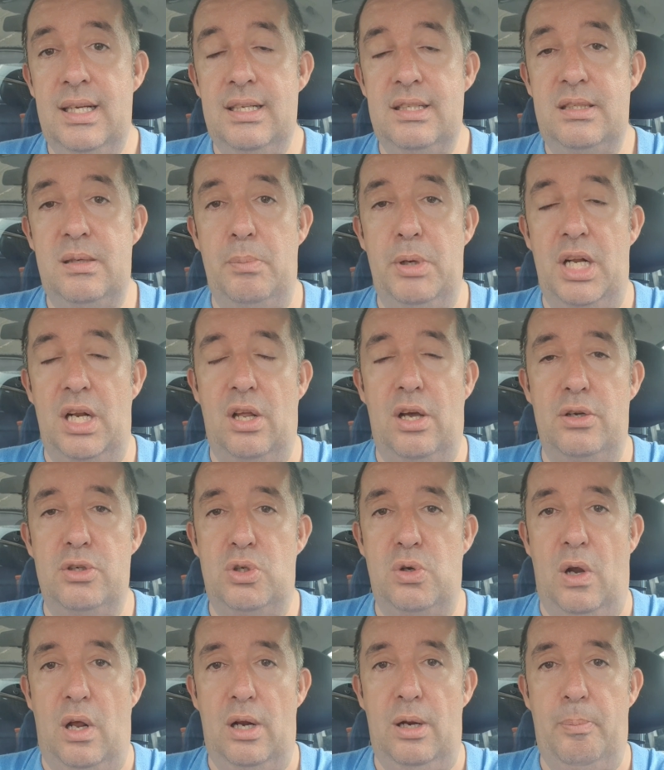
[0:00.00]
It's a bit like
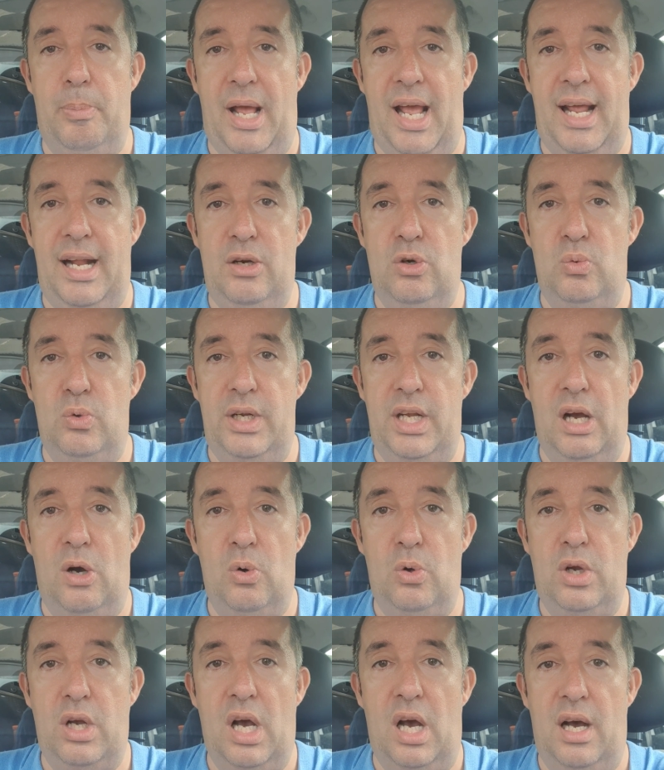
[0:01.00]
trying to ban all the
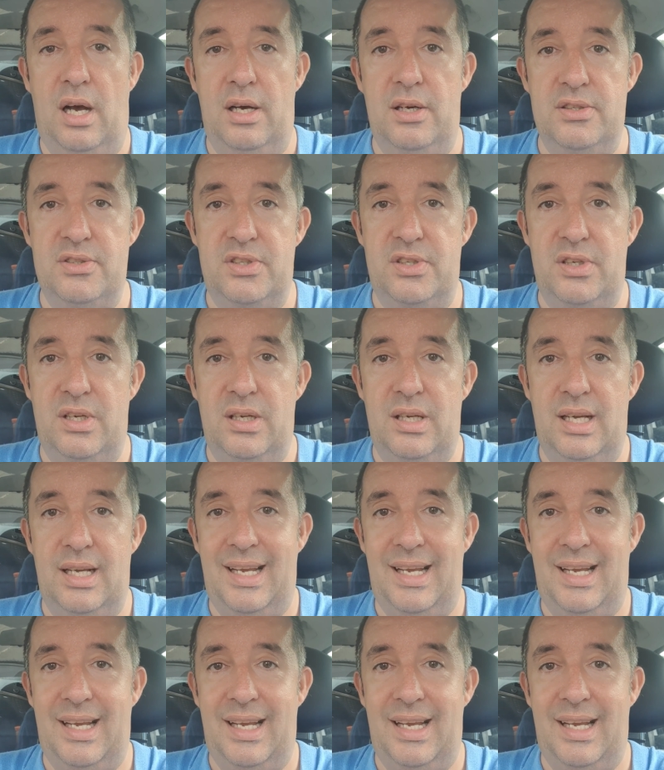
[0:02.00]
old cars.